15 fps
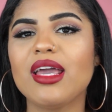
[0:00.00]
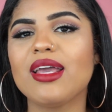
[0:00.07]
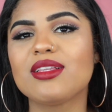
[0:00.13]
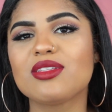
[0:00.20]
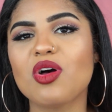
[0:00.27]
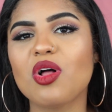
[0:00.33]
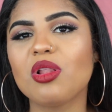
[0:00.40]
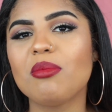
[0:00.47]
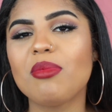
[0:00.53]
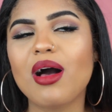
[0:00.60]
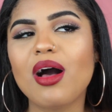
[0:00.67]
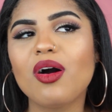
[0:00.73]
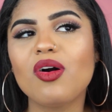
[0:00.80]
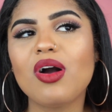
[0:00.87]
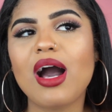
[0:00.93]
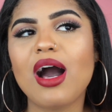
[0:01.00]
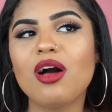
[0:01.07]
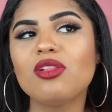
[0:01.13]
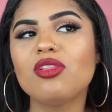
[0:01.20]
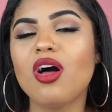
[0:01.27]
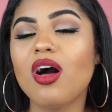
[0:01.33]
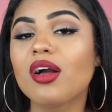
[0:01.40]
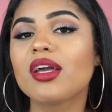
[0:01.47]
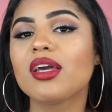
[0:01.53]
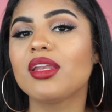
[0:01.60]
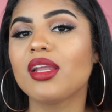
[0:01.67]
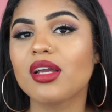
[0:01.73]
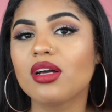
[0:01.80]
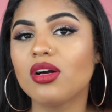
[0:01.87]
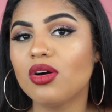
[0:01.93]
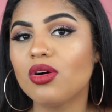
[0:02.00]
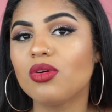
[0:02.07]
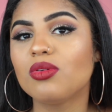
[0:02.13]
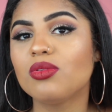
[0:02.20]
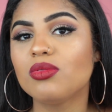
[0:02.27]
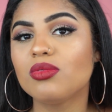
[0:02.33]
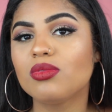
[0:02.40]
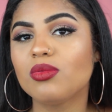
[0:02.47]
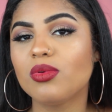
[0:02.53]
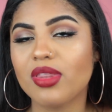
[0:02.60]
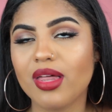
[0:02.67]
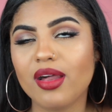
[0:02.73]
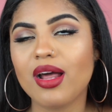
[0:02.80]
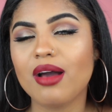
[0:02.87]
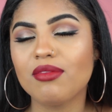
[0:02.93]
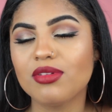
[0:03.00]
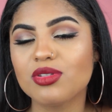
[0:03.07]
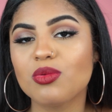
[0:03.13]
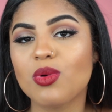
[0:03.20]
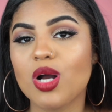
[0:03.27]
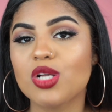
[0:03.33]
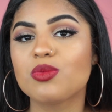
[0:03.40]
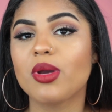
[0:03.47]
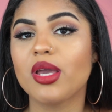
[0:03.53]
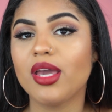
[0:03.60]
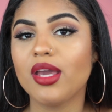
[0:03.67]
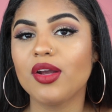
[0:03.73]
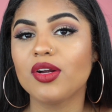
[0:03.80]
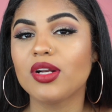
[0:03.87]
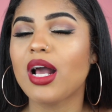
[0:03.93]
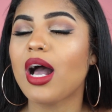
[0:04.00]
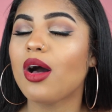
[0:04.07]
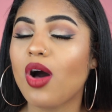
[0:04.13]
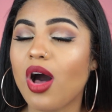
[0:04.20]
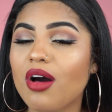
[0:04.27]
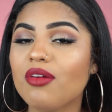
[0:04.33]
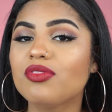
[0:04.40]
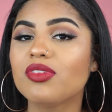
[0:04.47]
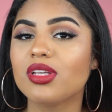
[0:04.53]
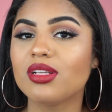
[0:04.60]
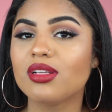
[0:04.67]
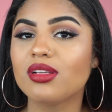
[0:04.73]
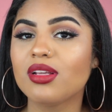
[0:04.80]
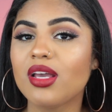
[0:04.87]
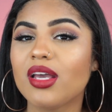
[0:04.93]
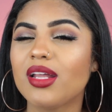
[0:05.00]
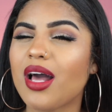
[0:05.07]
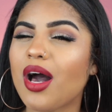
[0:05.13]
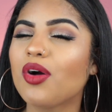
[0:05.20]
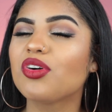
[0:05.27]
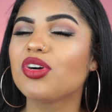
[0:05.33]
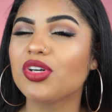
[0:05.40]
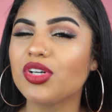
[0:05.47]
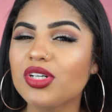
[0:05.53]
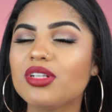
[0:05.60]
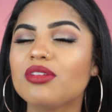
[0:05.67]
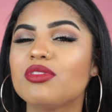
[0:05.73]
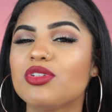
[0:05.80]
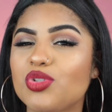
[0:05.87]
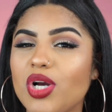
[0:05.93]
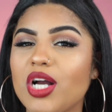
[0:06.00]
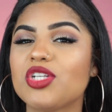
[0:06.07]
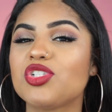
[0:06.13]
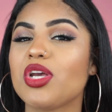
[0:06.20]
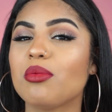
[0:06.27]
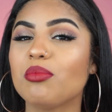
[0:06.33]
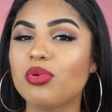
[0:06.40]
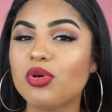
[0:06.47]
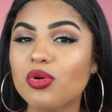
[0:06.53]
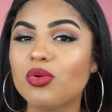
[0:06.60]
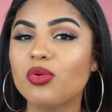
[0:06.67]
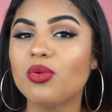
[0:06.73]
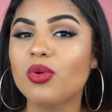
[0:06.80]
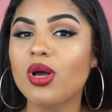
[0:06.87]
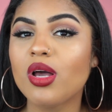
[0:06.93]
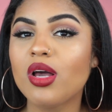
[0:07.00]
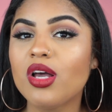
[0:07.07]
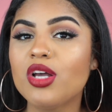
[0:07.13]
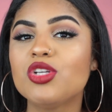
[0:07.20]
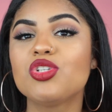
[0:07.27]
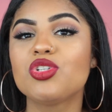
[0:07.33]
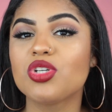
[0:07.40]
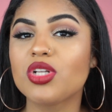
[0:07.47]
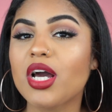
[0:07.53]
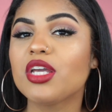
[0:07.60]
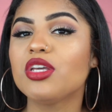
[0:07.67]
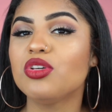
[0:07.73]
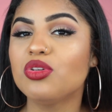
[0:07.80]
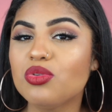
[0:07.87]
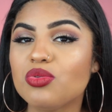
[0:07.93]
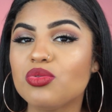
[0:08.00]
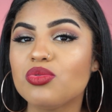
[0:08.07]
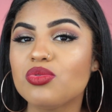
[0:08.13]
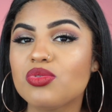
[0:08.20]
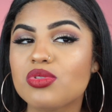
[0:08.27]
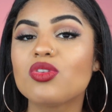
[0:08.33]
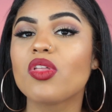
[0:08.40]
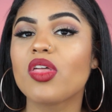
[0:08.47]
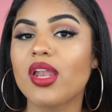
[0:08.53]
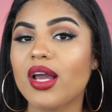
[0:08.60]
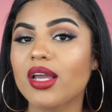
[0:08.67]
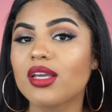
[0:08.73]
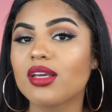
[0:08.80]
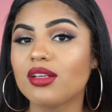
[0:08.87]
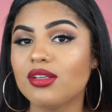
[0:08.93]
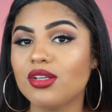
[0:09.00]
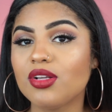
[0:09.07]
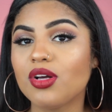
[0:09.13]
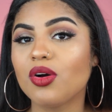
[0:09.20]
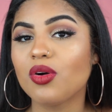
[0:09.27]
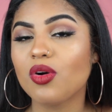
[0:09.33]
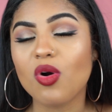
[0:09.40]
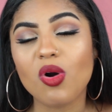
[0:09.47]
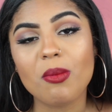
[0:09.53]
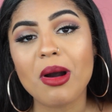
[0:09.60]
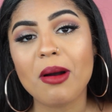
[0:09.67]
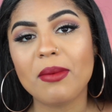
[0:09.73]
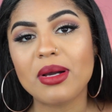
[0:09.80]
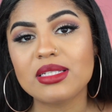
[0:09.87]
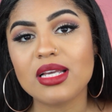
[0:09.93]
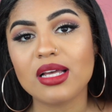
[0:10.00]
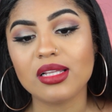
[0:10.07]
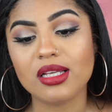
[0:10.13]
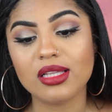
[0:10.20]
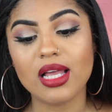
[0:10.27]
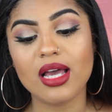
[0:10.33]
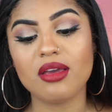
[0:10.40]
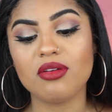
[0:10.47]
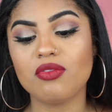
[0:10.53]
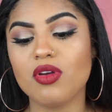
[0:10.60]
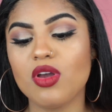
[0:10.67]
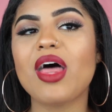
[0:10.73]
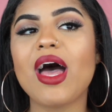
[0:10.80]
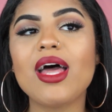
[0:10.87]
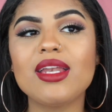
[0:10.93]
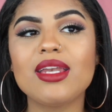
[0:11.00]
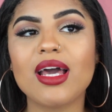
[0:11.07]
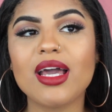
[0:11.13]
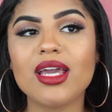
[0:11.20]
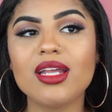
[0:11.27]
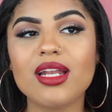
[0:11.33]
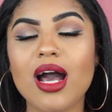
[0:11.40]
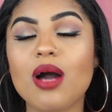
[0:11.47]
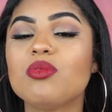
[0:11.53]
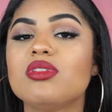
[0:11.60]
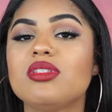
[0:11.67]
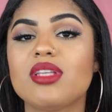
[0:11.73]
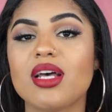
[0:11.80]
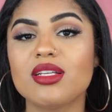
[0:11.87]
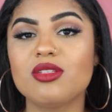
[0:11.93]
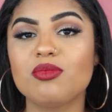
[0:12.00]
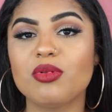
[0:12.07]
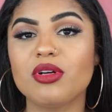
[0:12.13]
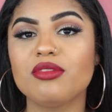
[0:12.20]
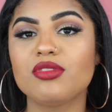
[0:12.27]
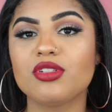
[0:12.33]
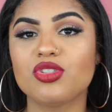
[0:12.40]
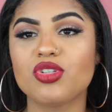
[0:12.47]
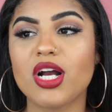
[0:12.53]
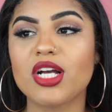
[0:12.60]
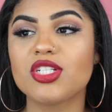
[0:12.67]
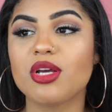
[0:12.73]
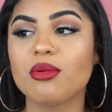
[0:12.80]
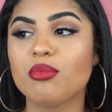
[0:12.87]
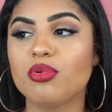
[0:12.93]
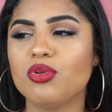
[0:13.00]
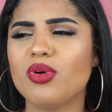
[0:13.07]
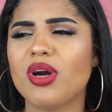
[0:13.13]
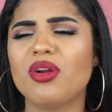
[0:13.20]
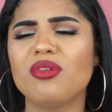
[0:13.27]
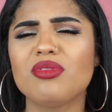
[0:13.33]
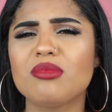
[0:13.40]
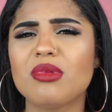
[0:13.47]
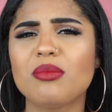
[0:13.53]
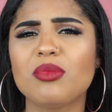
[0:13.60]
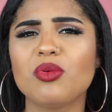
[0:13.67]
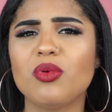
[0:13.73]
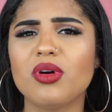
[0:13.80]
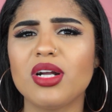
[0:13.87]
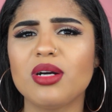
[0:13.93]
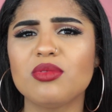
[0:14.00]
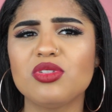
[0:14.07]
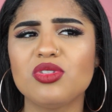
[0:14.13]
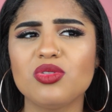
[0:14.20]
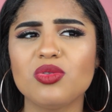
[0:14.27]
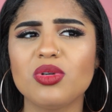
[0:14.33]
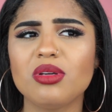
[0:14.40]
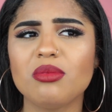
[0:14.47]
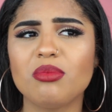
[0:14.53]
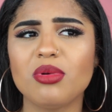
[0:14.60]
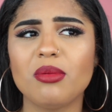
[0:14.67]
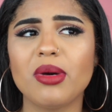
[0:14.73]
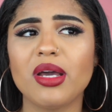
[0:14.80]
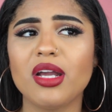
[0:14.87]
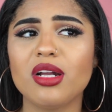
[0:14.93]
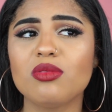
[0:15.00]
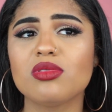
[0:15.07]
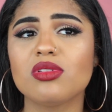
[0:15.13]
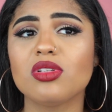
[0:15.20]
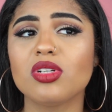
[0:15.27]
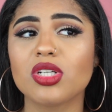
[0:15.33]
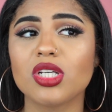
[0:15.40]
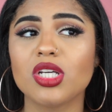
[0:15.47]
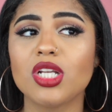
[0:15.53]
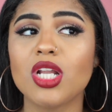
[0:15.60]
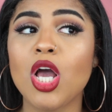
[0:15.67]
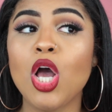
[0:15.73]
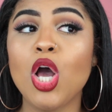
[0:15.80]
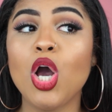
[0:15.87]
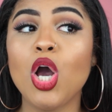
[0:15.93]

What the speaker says: it's all about how long can I go without having to wash my hair, and how often, and how good of a dry shampoo should I use so that I can, you know, go about my daily life. That night, I was desperate for dry shampoo. I don't remember what I was doing, but my hair was looking